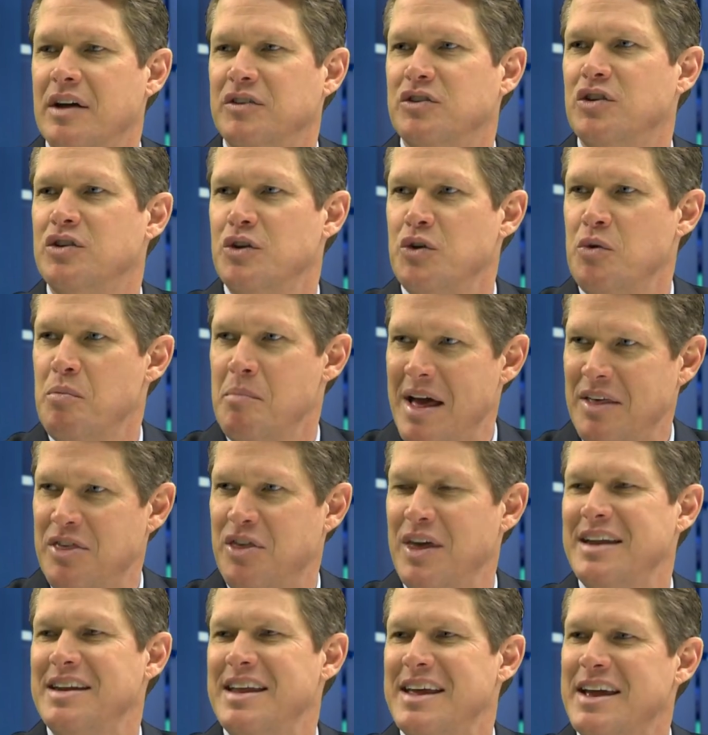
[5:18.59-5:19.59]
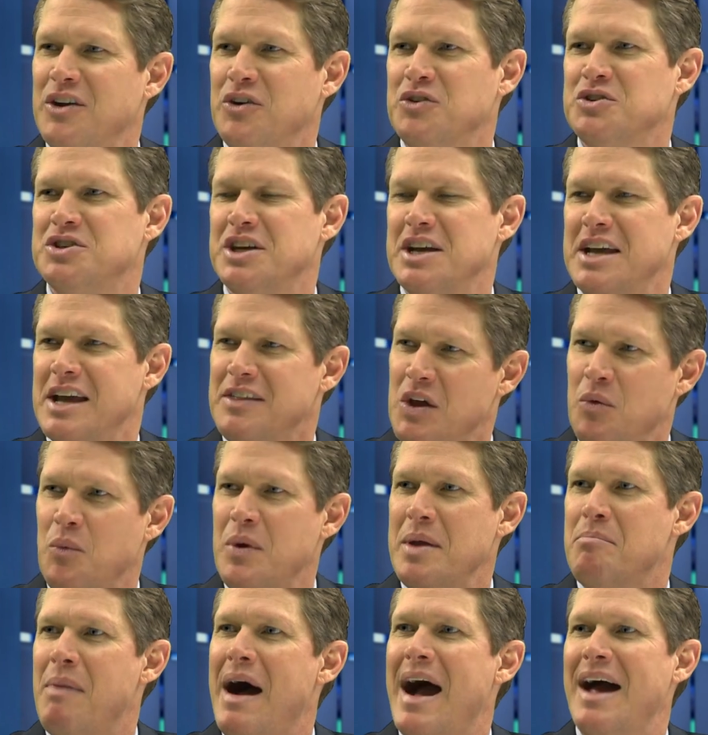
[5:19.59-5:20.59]
to do methane to energy, and then
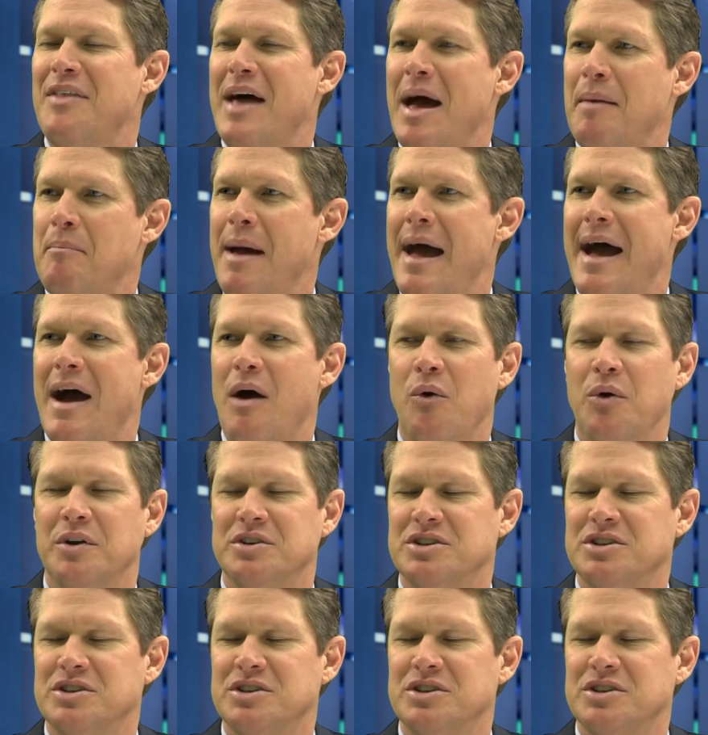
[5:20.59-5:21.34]
we buy that power.